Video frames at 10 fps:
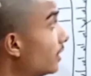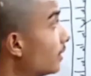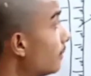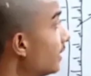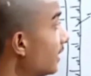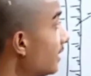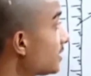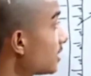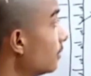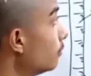determine
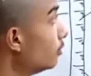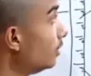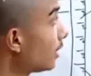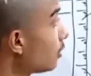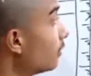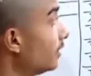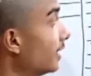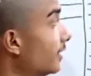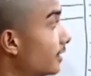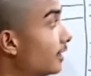its ammonia
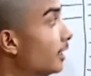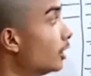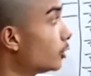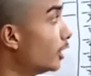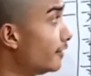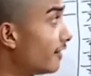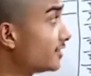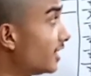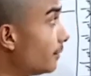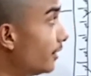content. 25
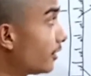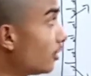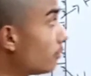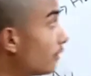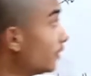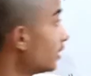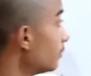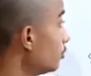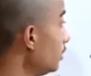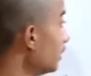centimeter cube of the
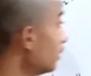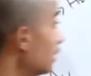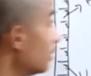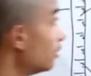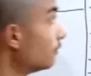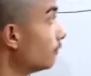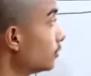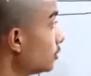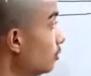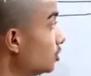ammonia
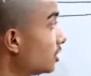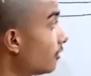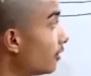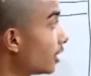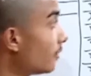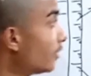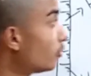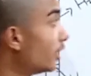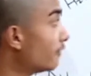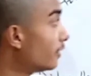solution required
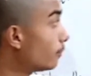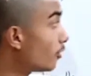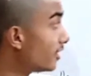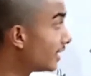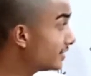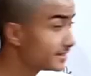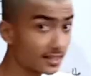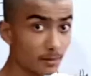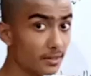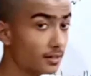21.9
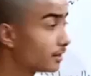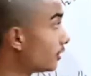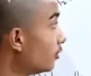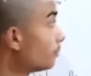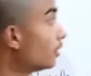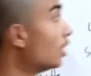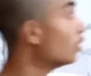centimeter cube